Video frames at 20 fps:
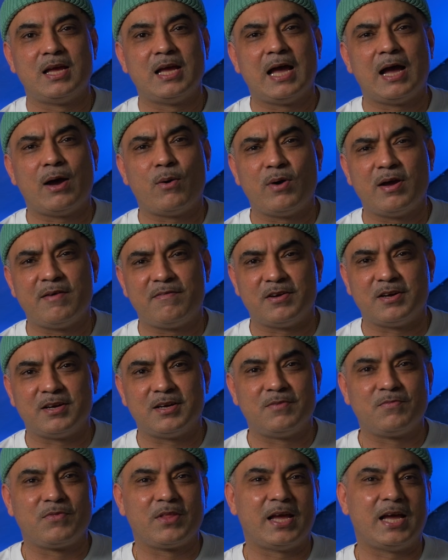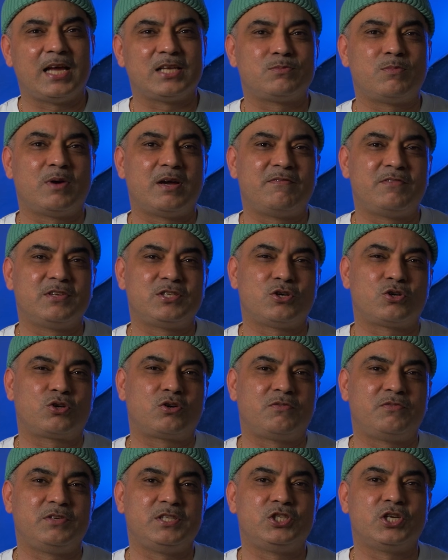However, as my
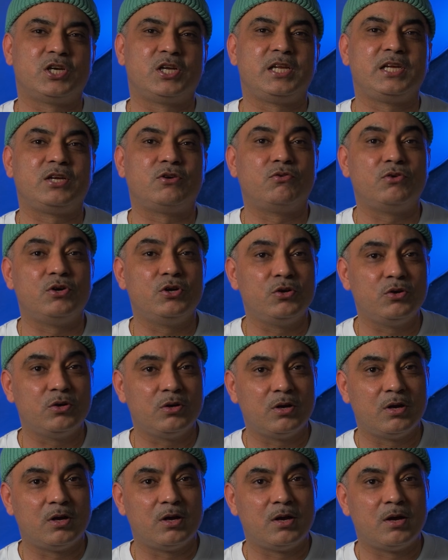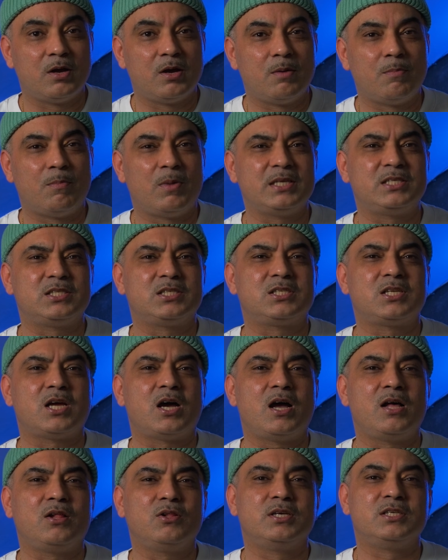photography journey grew, my
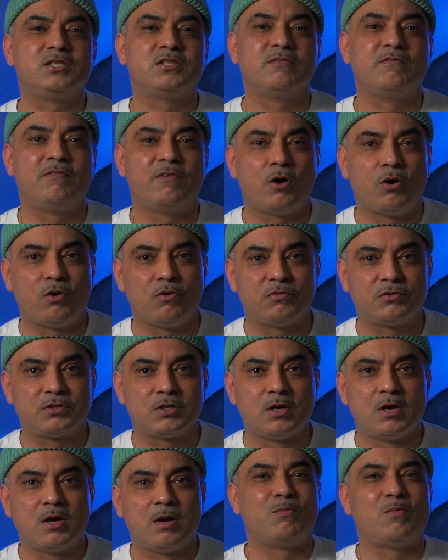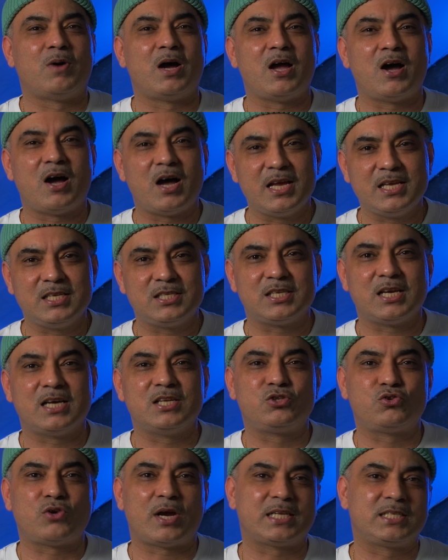style has evolved. My eyes are
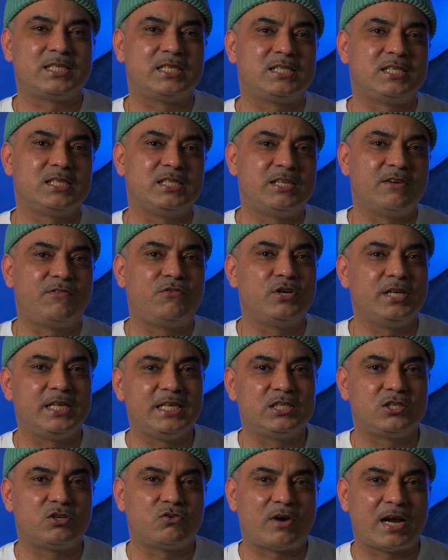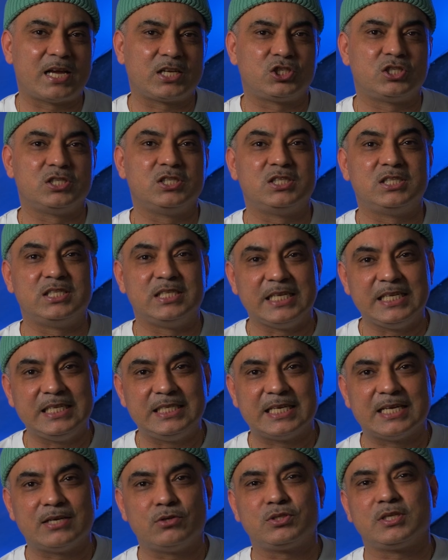attracted to different interactions,
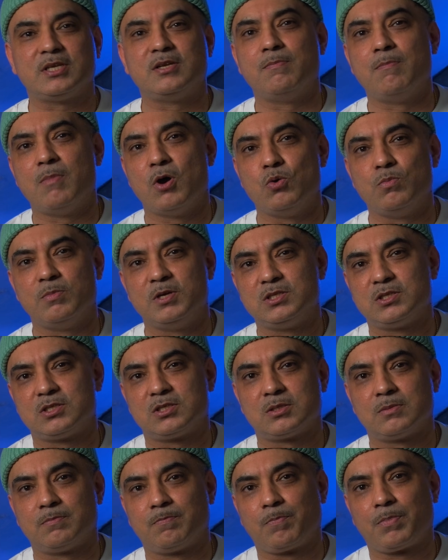details, and moments.